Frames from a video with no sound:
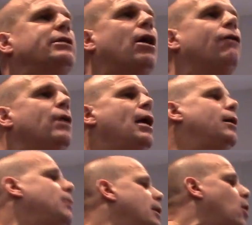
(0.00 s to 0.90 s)
stuff.
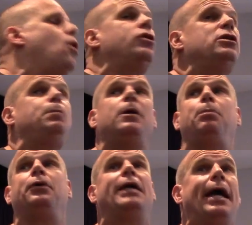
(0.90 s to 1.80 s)
And I'm like, all these
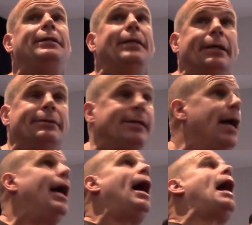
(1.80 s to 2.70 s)
people get this.
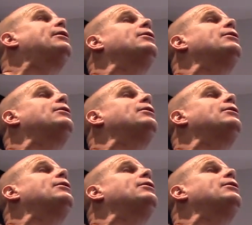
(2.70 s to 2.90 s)
I